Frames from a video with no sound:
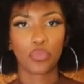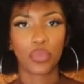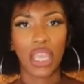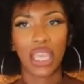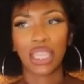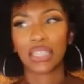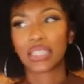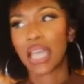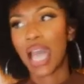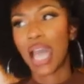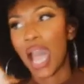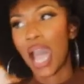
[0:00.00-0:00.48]

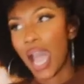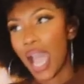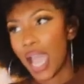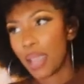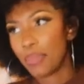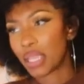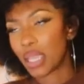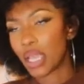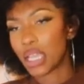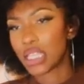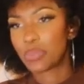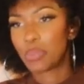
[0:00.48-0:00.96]
It's
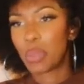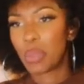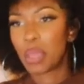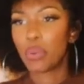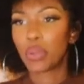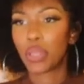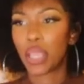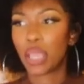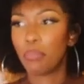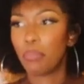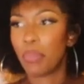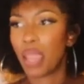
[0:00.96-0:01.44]
high because
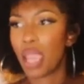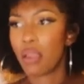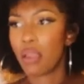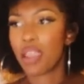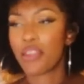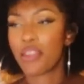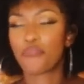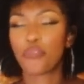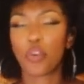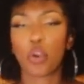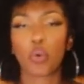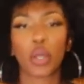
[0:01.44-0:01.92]
people get
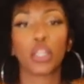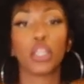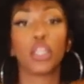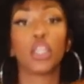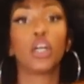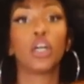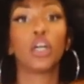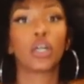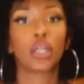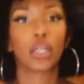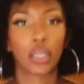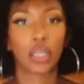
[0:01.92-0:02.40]
married for a
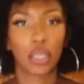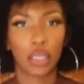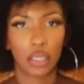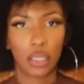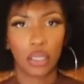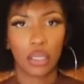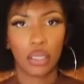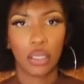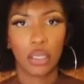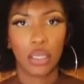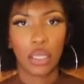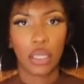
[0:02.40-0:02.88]
look.
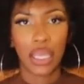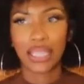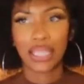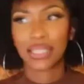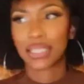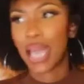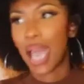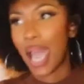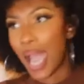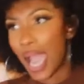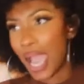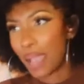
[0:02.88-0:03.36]
It's
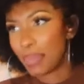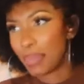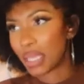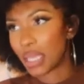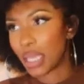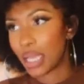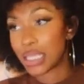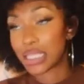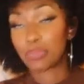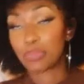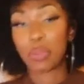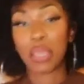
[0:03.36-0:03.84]
high
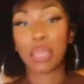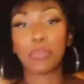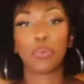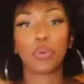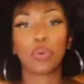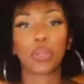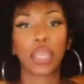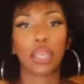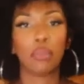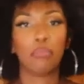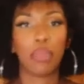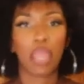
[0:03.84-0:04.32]
because people
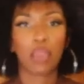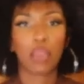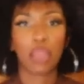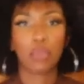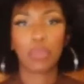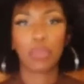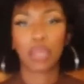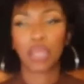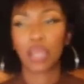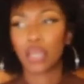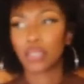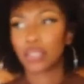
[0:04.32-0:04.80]
get married
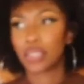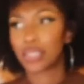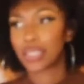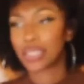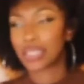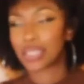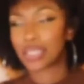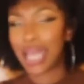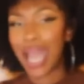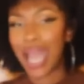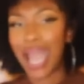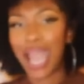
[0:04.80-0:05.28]
because of
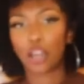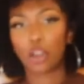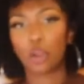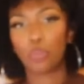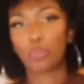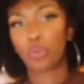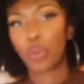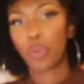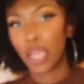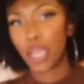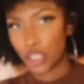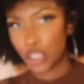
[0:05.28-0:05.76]
societal
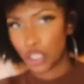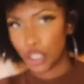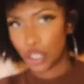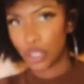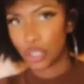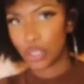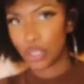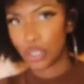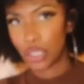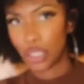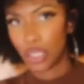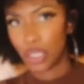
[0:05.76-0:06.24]

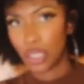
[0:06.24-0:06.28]
pressures.